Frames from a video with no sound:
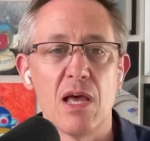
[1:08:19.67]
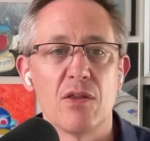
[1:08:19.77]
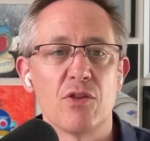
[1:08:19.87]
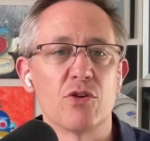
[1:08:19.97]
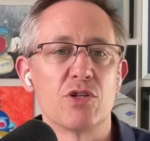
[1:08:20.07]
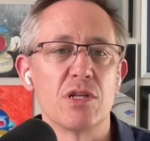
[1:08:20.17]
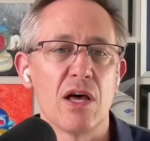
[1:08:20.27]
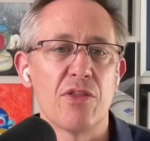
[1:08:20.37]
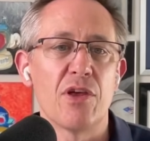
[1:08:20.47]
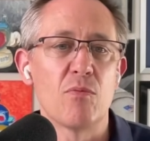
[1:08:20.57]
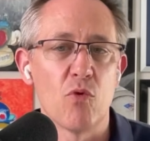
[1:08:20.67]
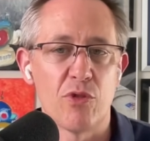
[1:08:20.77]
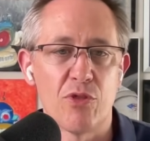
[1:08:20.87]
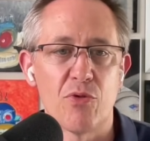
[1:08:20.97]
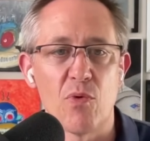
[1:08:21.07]
There's nothing more
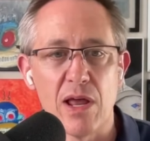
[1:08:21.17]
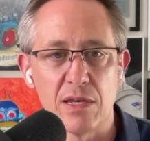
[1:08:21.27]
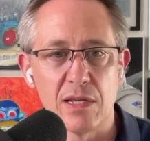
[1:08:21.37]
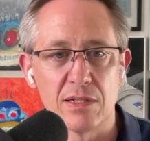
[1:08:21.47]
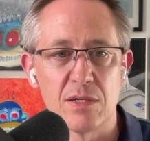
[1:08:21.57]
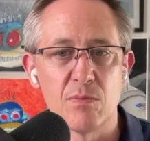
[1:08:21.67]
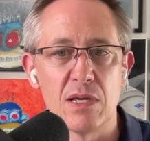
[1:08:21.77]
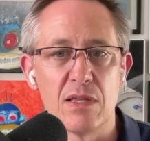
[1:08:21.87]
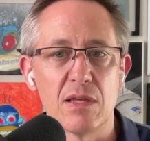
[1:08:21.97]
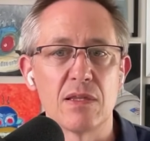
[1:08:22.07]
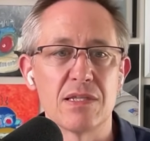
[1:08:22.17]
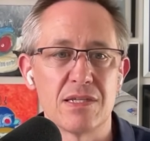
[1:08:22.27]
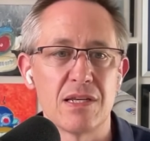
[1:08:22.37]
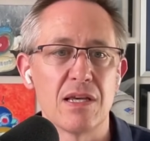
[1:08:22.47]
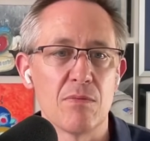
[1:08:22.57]
threatening to me than the
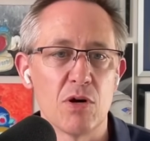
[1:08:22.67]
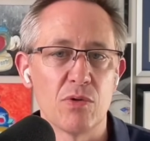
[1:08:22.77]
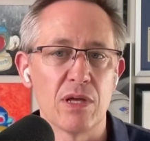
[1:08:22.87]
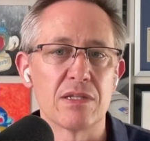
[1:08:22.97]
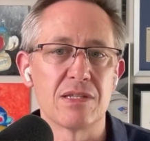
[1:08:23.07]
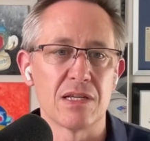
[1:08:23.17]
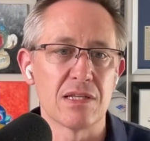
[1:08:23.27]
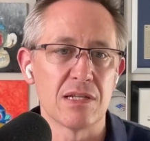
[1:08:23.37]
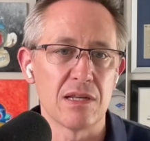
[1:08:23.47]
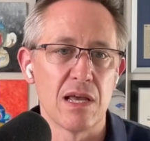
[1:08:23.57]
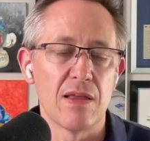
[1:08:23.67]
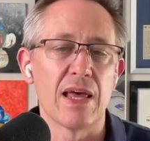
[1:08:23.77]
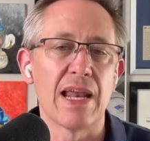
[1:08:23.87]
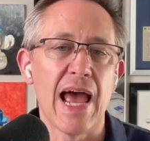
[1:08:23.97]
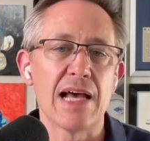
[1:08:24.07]
CMO
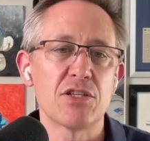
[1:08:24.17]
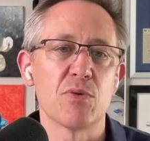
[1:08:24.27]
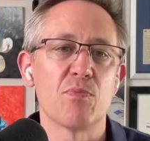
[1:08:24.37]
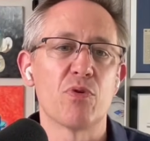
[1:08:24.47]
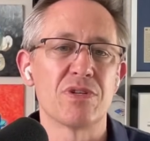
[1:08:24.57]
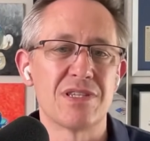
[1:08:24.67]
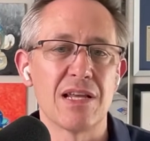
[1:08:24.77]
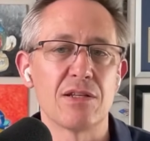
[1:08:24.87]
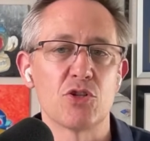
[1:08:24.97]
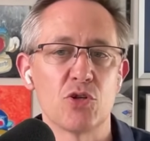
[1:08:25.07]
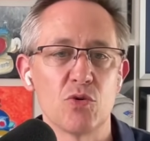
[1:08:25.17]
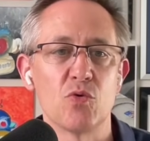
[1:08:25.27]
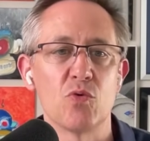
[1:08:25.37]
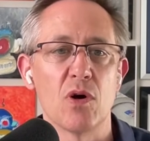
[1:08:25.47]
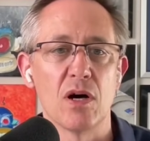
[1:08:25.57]
that has to present
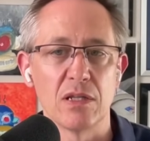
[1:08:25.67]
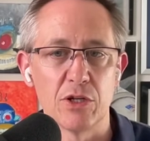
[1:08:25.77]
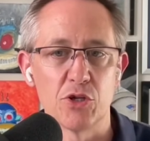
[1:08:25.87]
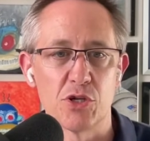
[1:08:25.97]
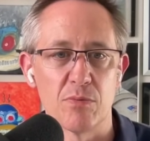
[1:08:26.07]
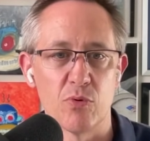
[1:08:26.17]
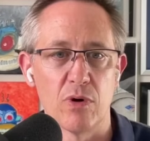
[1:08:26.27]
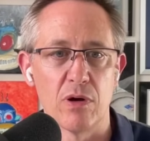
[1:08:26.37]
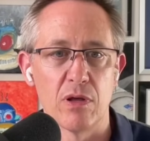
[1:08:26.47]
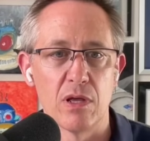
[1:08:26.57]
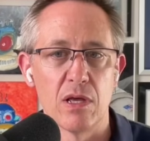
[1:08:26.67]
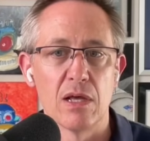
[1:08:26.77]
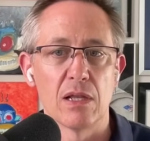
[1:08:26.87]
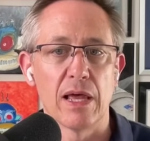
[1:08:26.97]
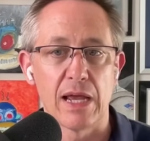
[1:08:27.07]
to a leadership board.
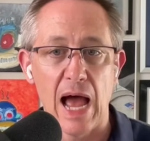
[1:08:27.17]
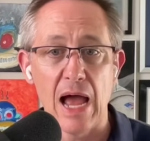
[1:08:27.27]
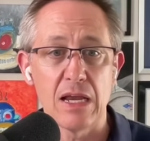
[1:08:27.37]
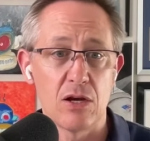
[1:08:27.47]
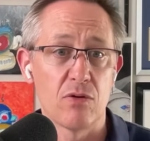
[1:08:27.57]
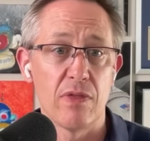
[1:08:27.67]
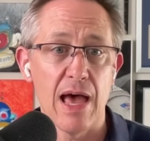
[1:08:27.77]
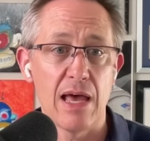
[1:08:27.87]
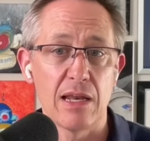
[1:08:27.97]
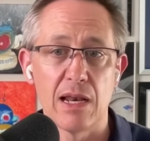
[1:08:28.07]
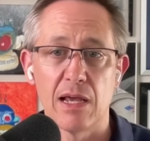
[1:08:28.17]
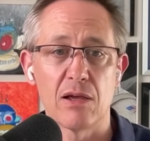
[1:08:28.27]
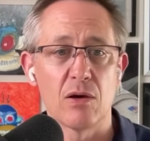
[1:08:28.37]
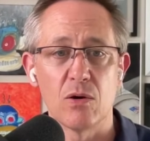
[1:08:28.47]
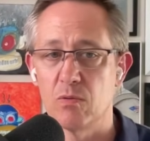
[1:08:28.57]
Like, I hear that and I
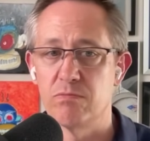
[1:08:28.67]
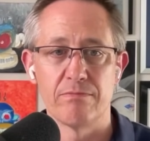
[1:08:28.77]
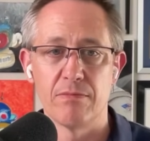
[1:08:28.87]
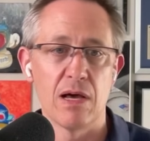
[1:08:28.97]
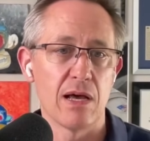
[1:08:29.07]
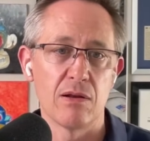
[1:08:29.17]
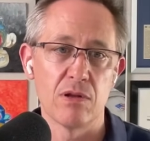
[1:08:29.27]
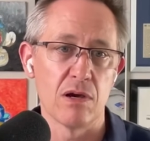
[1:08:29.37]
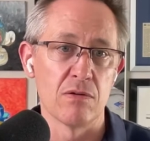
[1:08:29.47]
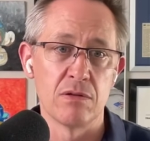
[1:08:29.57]
go, I don't know.